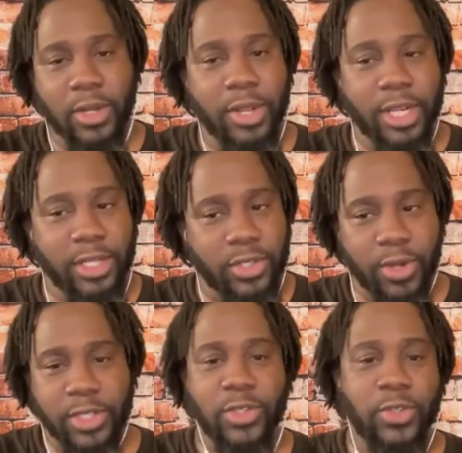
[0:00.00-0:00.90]
on it. It's
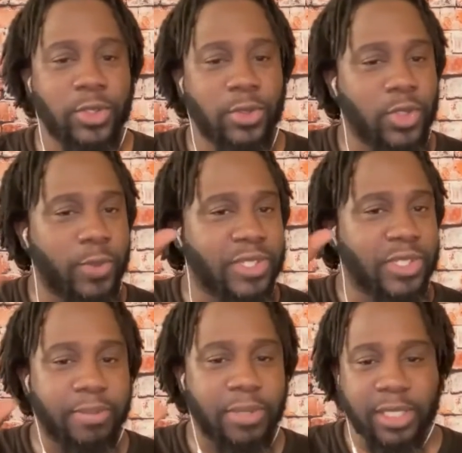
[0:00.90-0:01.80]
on YouTube. It's
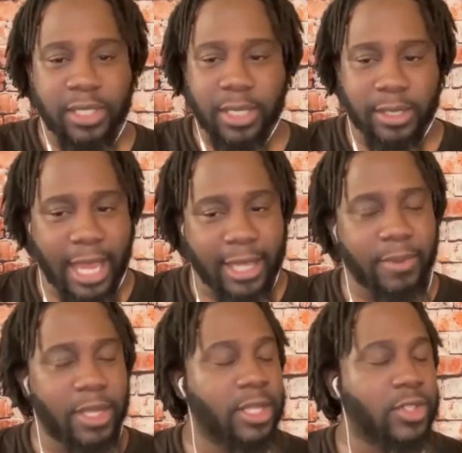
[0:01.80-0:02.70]
completely
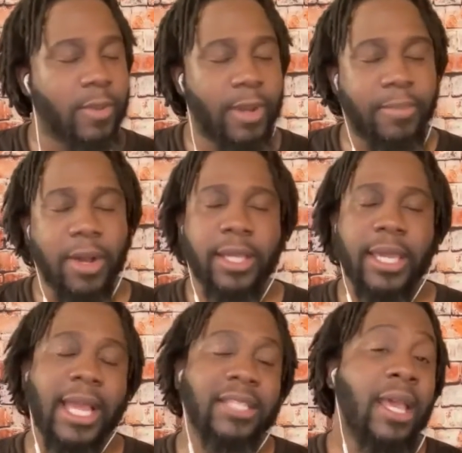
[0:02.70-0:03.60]
documented. It's on my
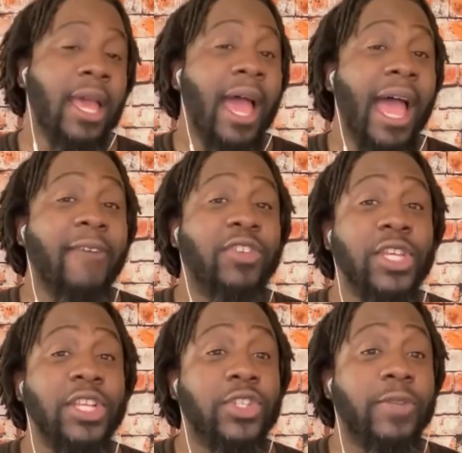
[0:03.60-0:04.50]
podcast.
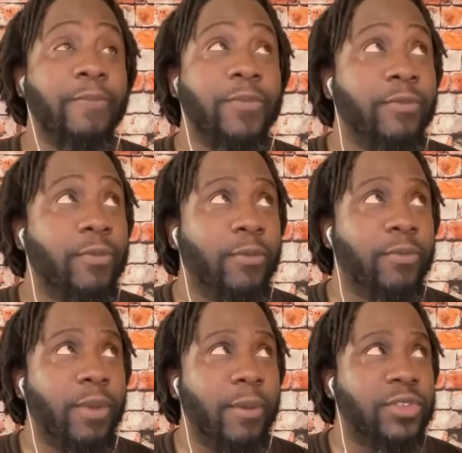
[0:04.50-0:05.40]
Since
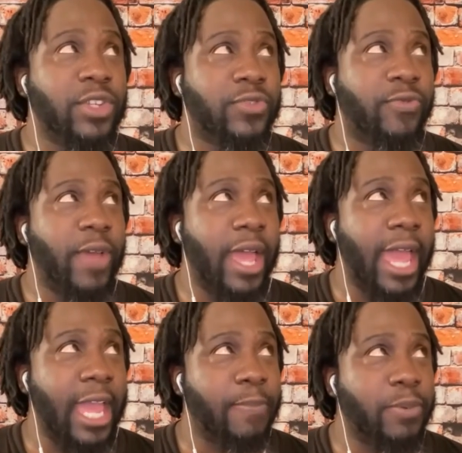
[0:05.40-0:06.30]

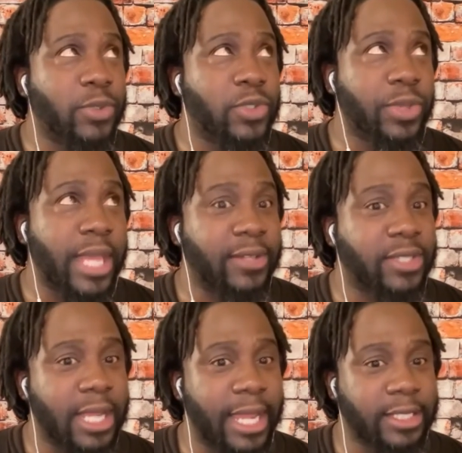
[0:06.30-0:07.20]
April
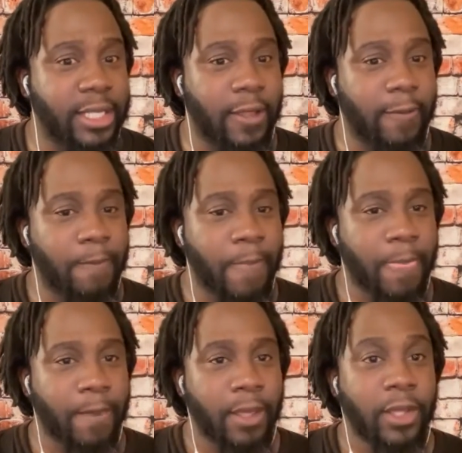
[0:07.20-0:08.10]
2019
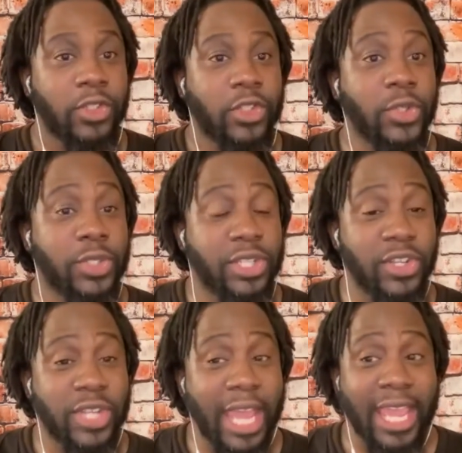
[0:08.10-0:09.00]
to
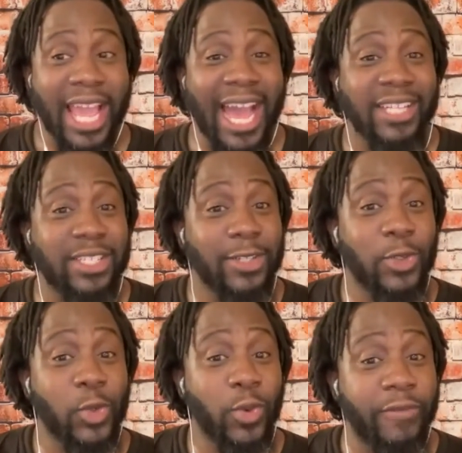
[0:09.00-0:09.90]
today, I still
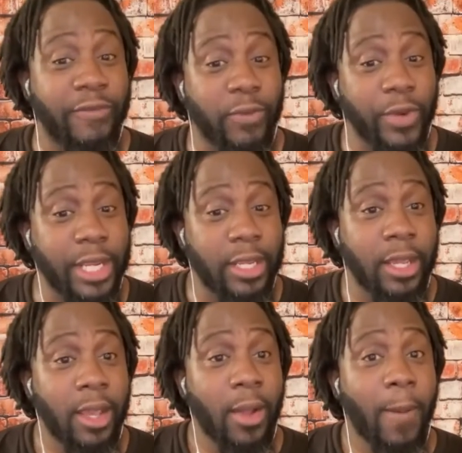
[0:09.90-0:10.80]
do a free
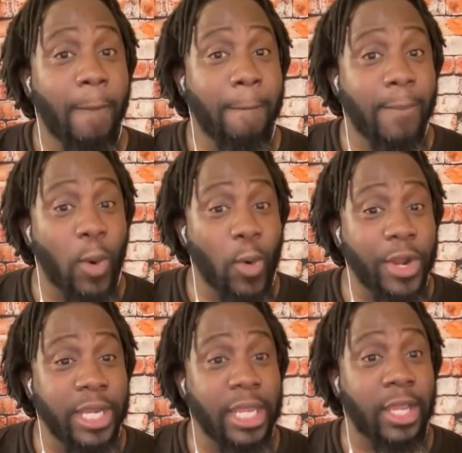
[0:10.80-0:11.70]

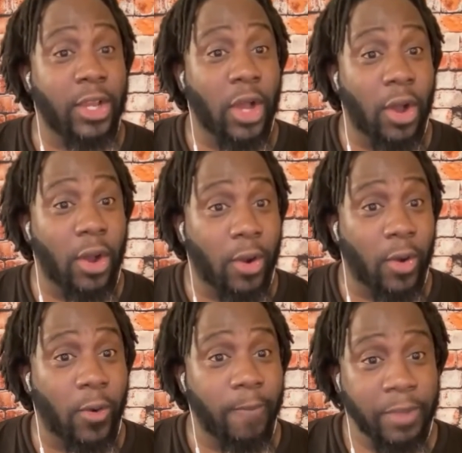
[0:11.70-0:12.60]
morning call